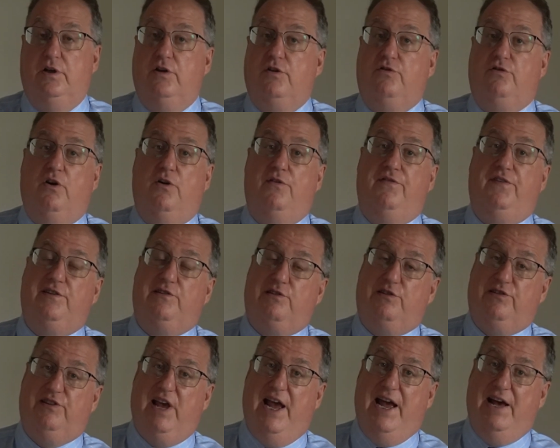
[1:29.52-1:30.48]
So if it's
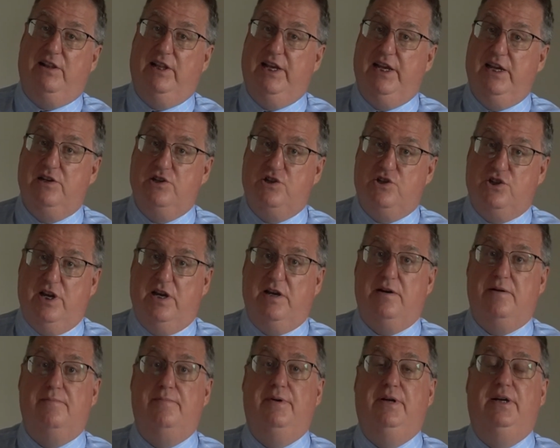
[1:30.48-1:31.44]
Sally and
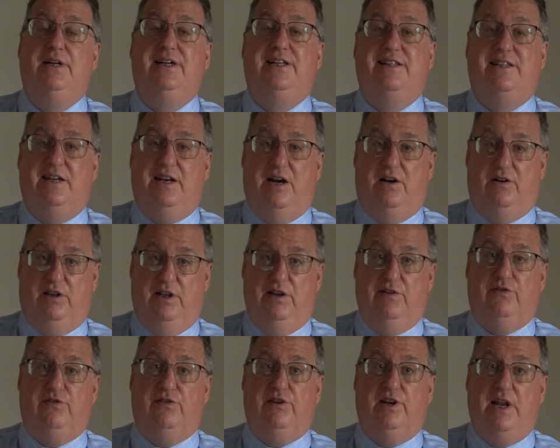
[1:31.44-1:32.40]
Jim that are
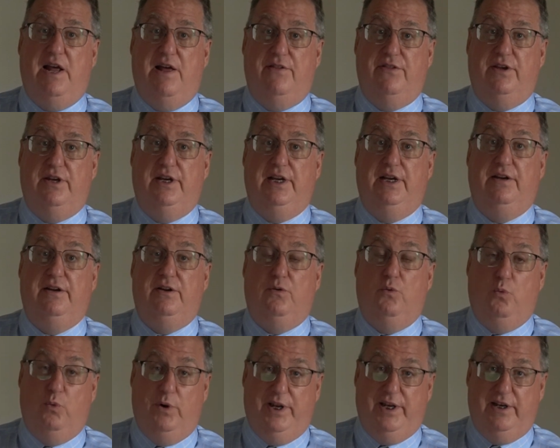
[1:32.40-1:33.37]
listed on the
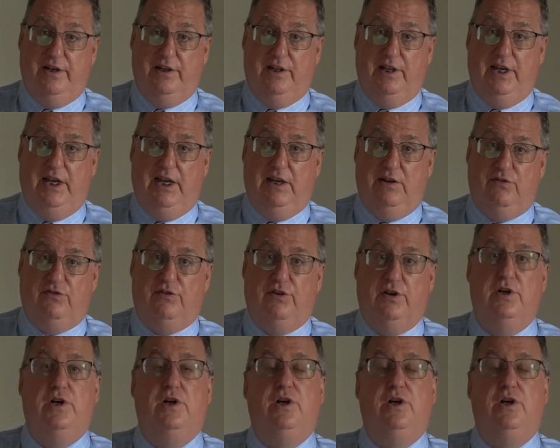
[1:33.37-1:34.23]
written lease,